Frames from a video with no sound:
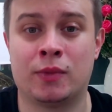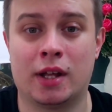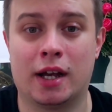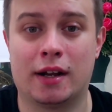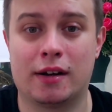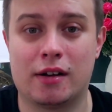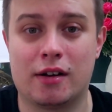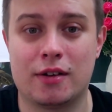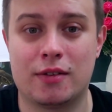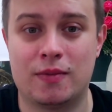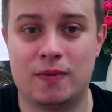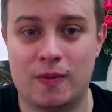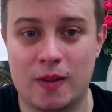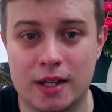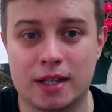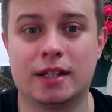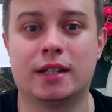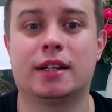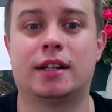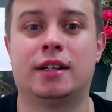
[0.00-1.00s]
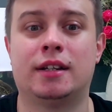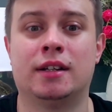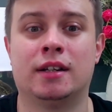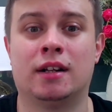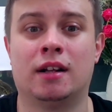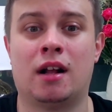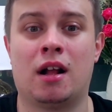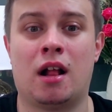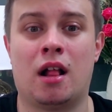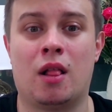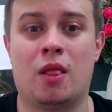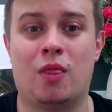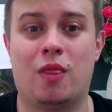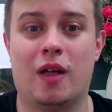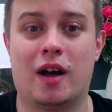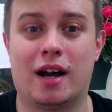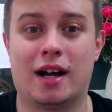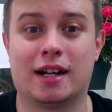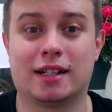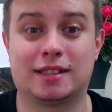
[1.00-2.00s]
And I think
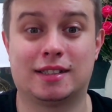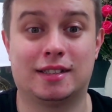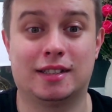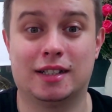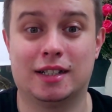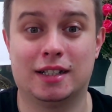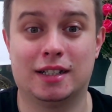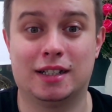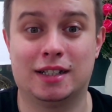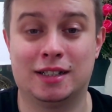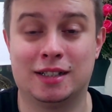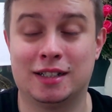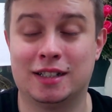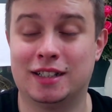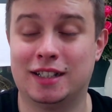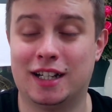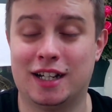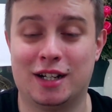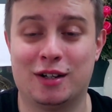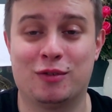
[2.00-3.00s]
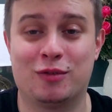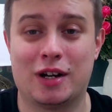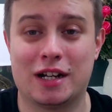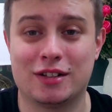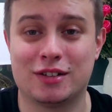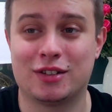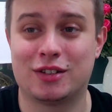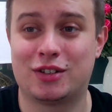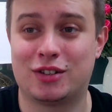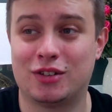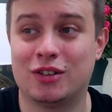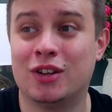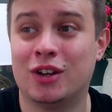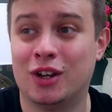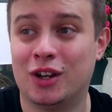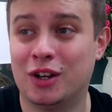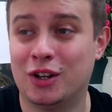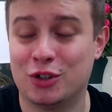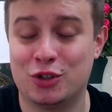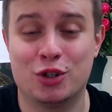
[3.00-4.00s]
that, fans
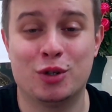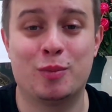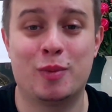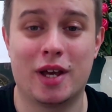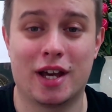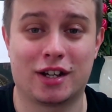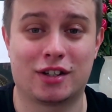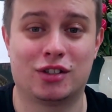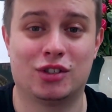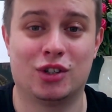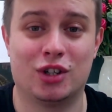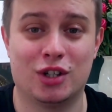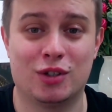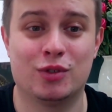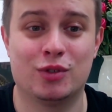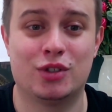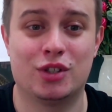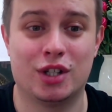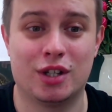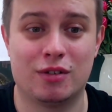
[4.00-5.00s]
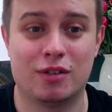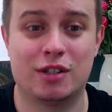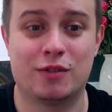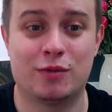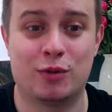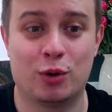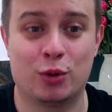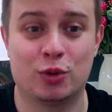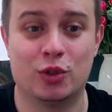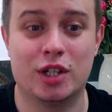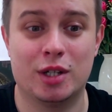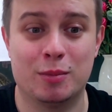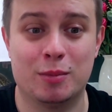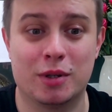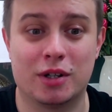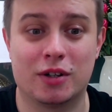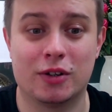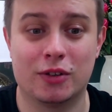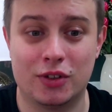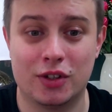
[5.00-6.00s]
should be excited for Series 14,
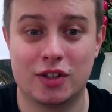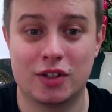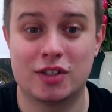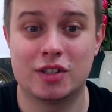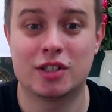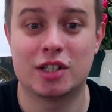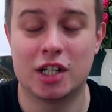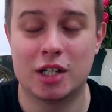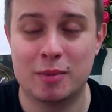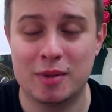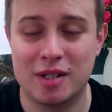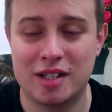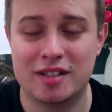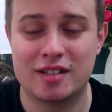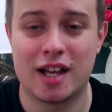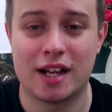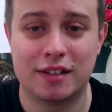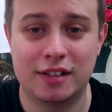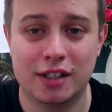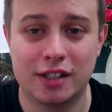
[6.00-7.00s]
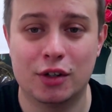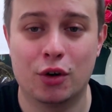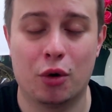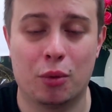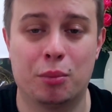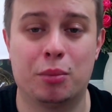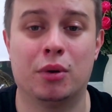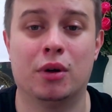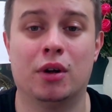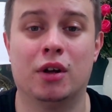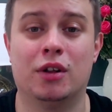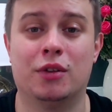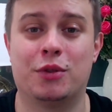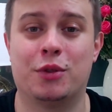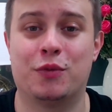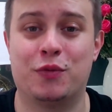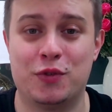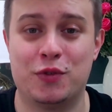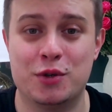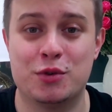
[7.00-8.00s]
because this is going to be setting up
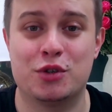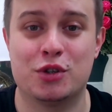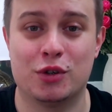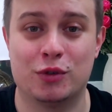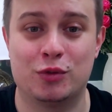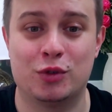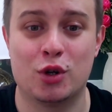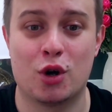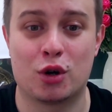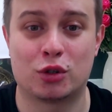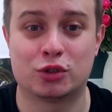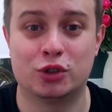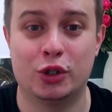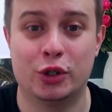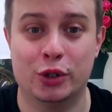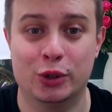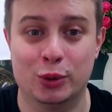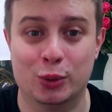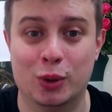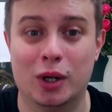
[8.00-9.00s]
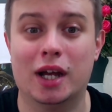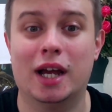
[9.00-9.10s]
the future of Doctor Who